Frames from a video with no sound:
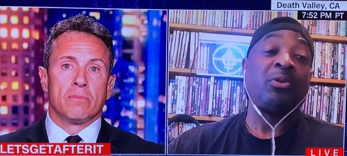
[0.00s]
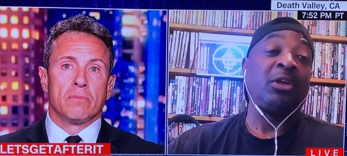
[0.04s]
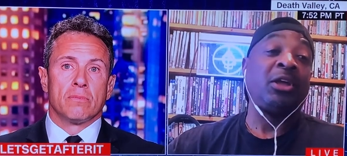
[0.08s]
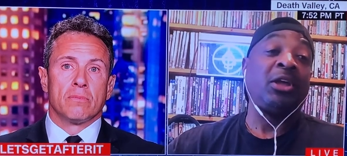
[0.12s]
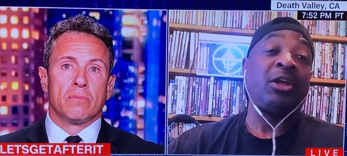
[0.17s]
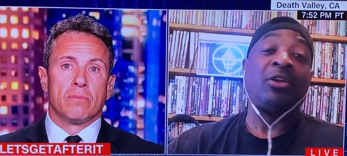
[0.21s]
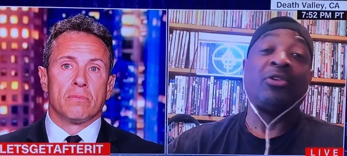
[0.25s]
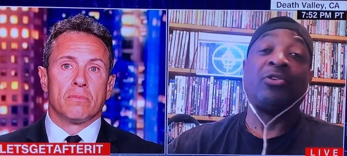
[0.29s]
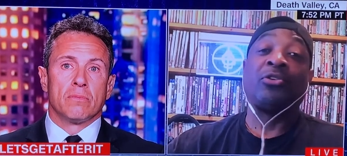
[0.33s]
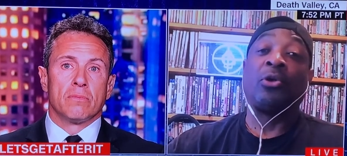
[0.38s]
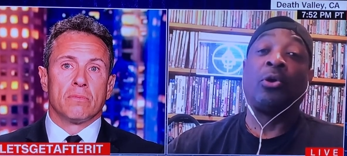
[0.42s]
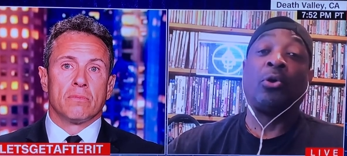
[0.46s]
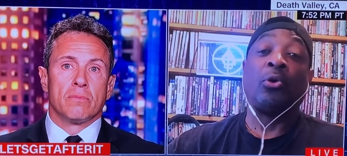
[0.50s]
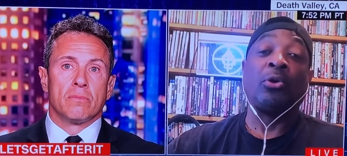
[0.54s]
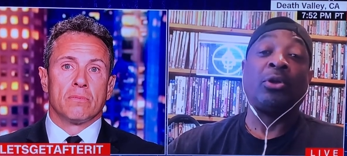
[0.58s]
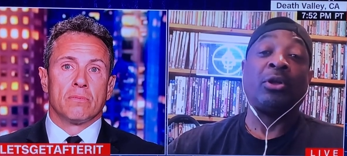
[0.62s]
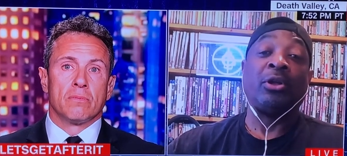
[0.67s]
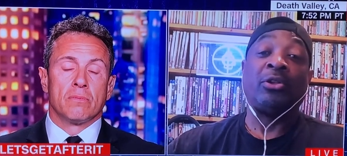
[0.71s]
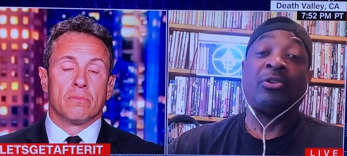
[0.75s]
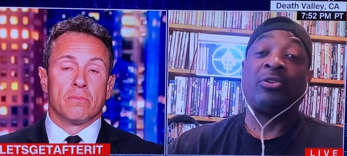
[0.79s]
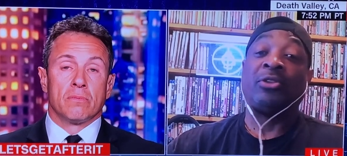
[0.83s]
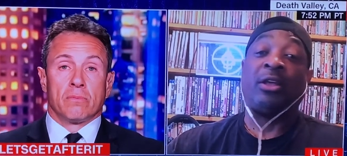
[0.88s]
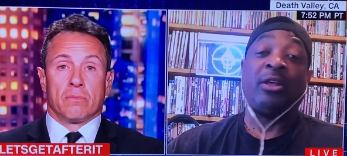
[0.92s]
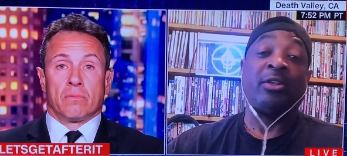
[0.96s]
Speaker 1: years old
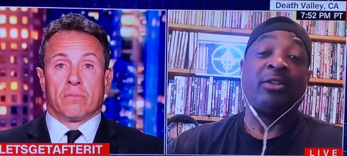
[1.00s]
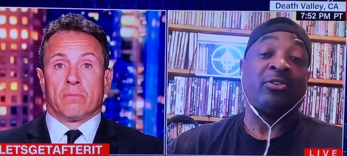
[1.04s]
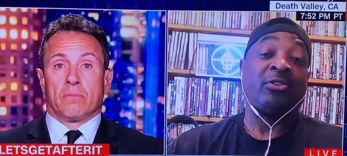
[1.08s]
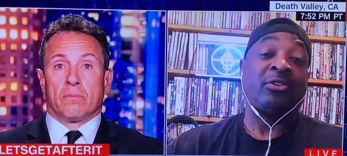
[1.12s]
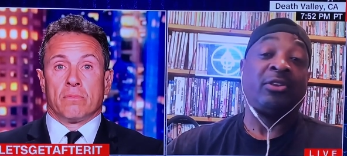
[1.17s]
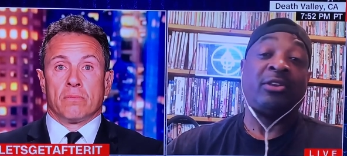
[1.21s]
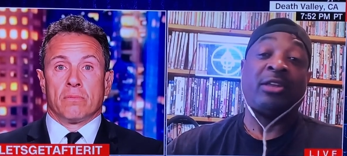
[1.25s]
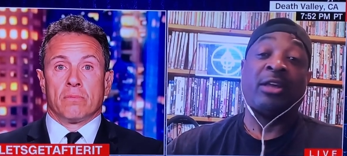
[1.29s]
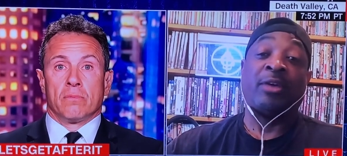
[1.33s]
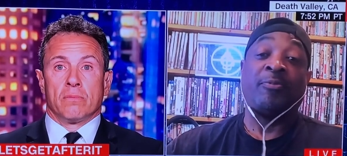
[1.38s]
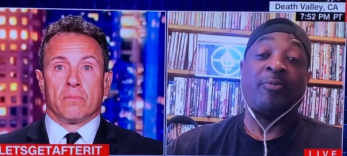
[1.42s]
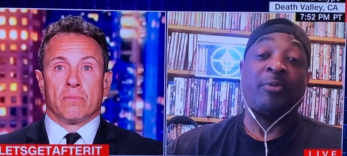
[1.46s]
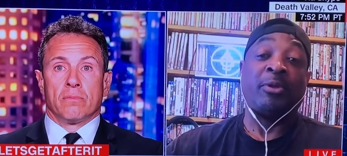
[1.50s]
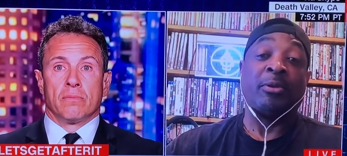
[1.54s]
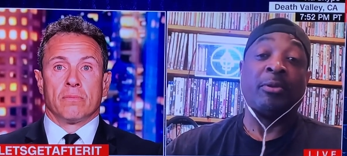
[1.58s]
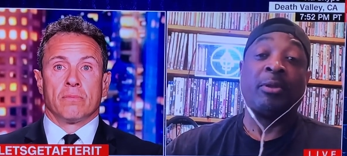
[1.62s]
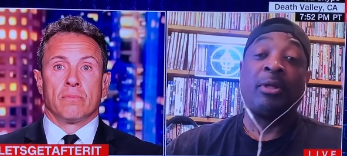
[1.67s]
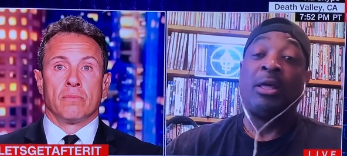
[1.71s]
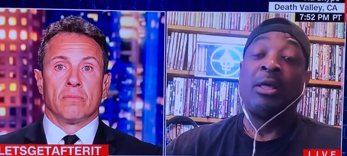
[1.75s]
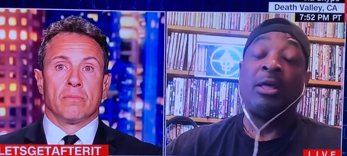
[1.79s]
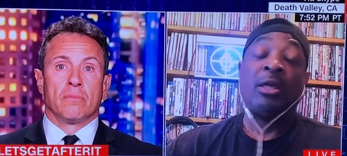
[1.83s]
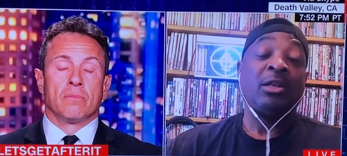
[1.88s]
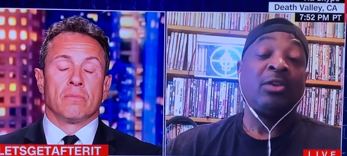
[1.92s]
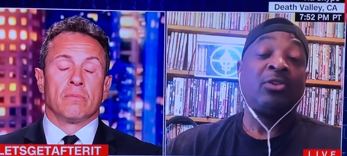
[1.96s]
is is
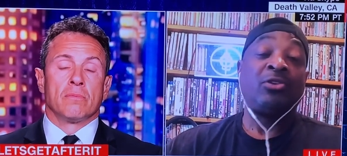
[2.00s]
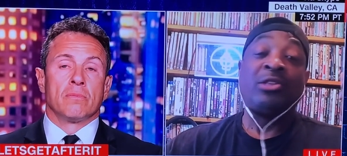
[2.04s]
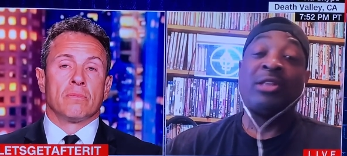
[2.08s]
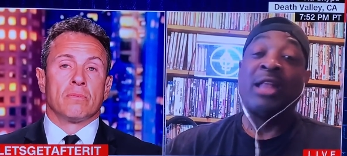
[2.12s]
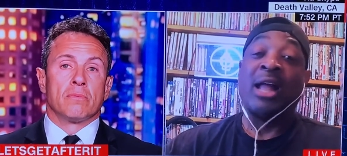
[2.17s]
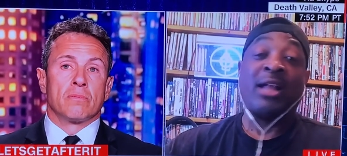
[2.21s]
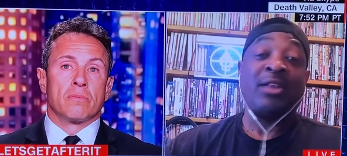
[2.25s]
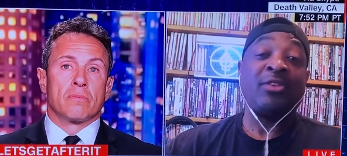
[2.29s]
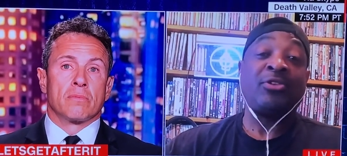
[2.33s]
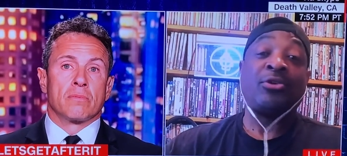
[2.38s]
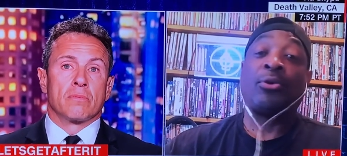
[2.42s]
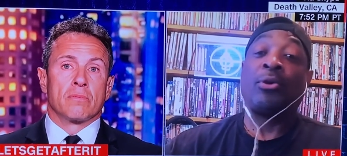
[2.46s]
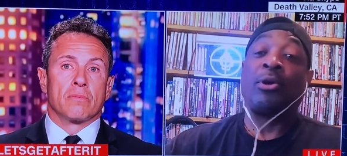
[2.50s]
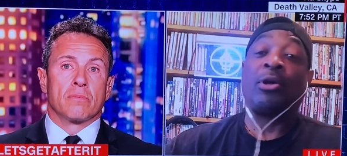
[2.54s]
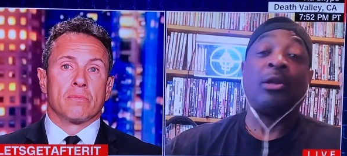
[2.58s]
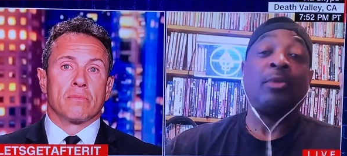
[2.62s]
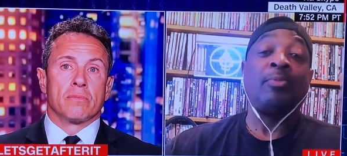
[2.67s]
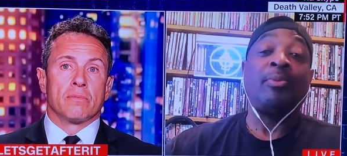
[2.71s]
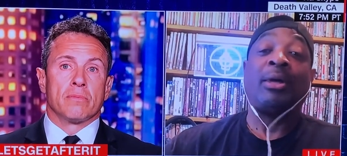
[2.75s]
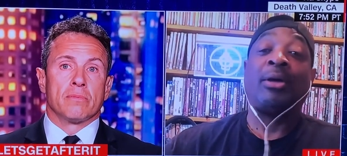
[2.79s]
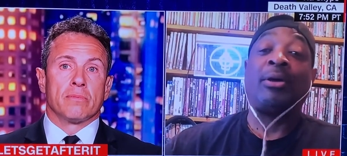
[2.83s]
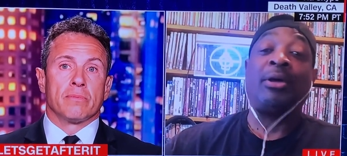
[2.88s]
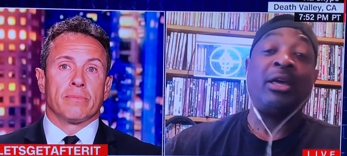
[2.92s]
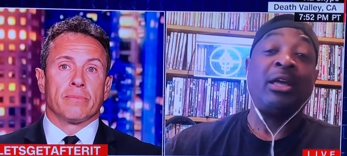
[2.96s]
definitely not talking
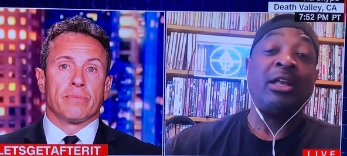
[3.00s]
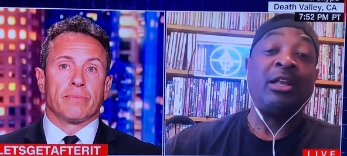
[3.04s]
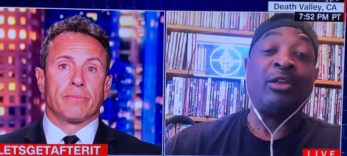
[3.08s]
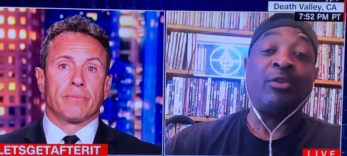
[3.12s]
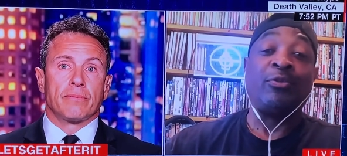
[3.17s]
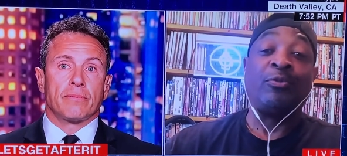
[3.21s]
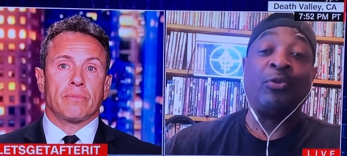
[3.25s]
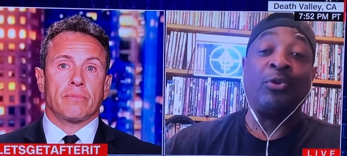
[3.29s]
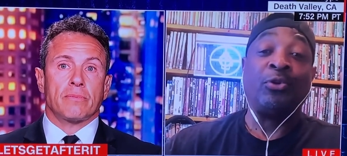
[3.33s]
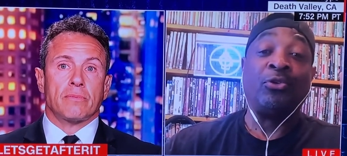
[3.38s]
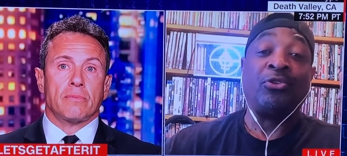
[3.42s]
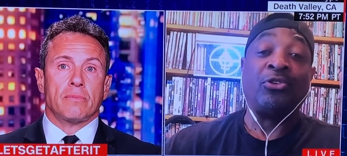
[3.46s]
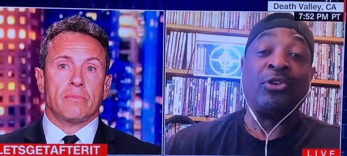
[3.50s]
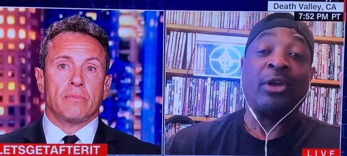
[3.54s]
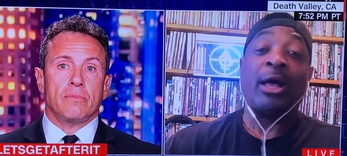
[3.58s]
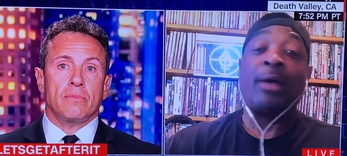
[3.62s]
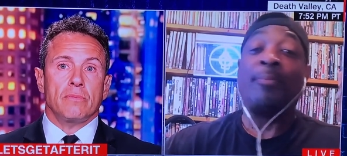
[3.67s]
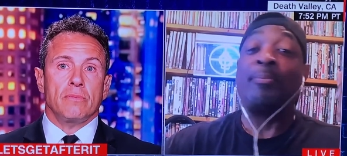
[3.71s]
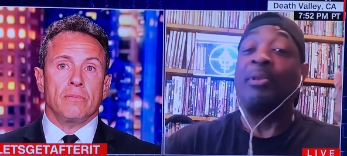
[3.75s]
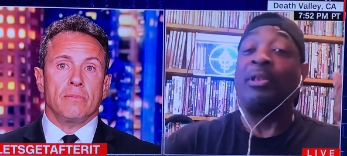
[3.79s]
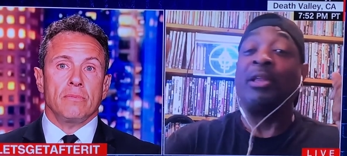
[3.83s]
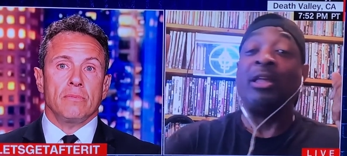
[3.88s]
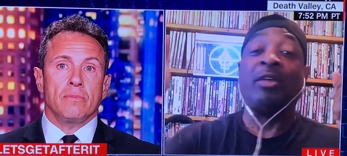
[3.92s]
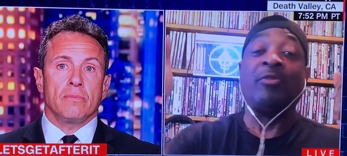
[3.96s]
about any future. I
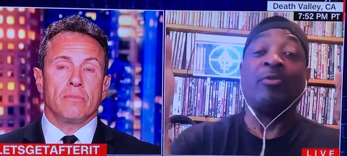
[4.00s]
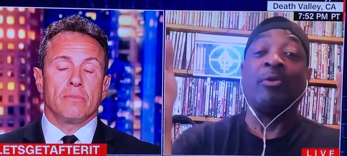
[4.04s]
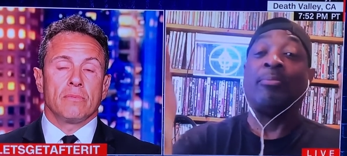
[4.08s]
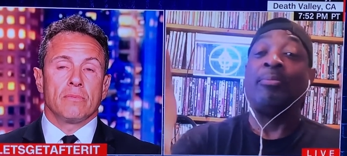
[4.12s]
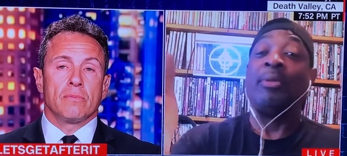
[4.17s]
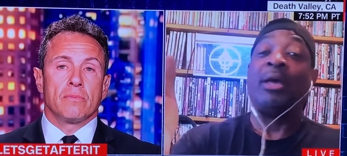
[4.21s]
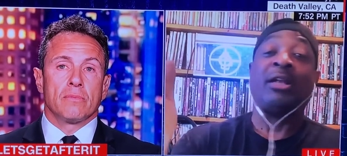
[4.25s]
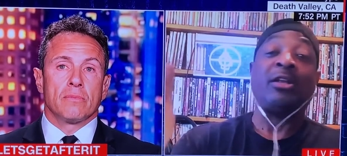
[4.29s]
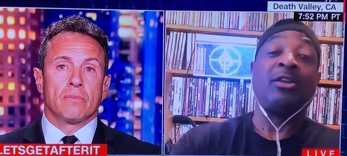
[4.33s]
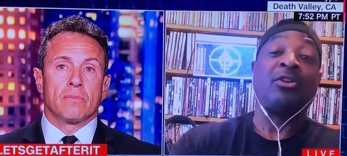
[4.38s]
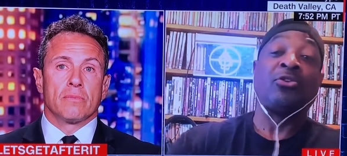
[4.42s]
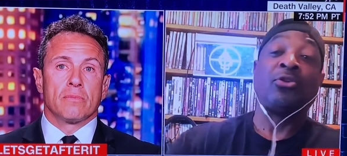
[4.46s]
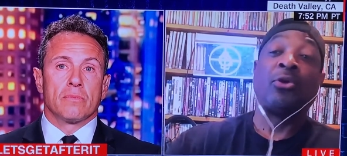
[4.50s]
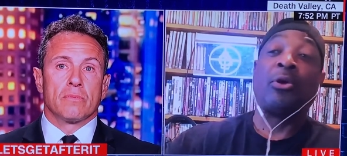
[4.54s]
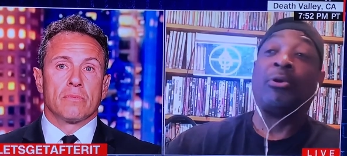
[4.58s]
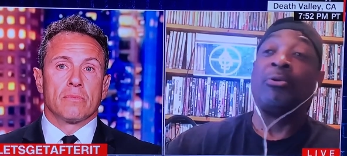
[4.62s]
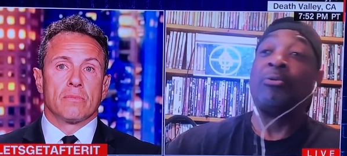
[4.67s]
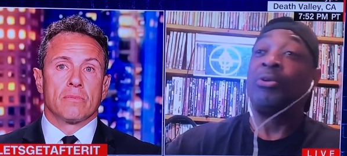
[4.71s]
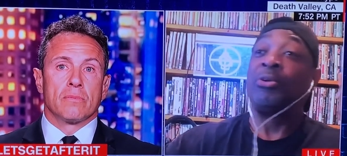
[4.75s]
believe a mandatory